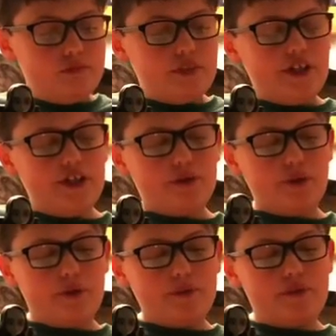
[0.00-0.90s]
It
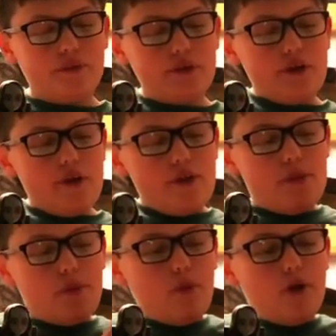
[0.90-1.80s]
groaned. The
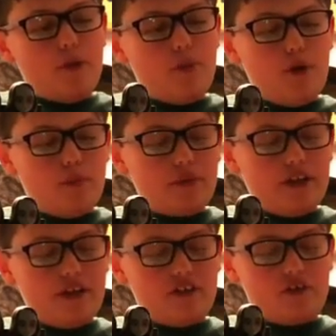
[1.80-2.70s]
boy pulled
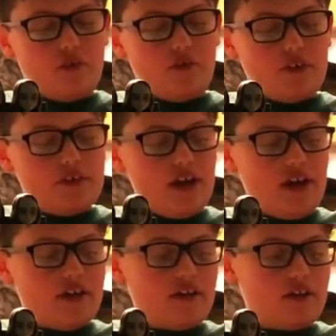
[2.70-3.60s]
blankets over his
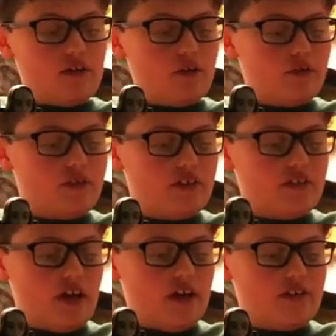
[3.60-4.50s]
head and closed his
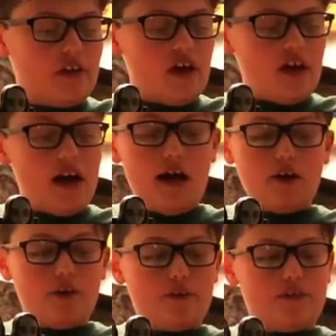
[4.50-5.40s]
eyes. "I'll
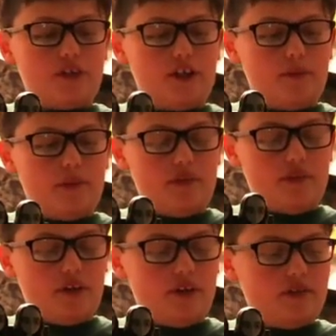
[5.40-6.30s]
go to sleep," he
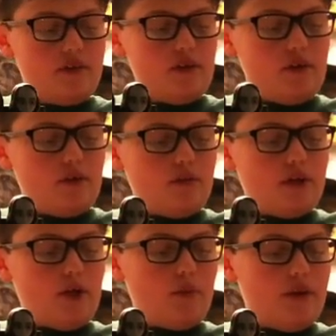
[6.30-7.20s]
thought. "When
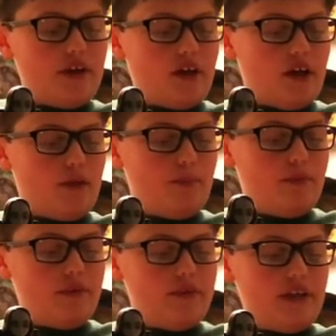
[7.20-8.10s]
I wake up,
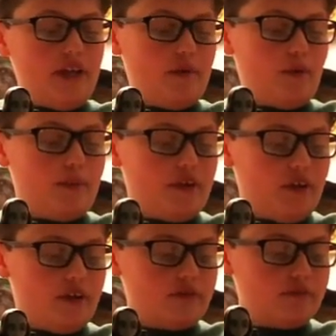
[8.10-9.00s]
it will be
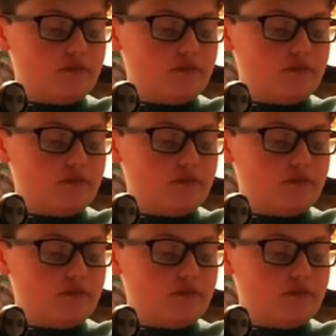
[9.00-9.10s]
gone."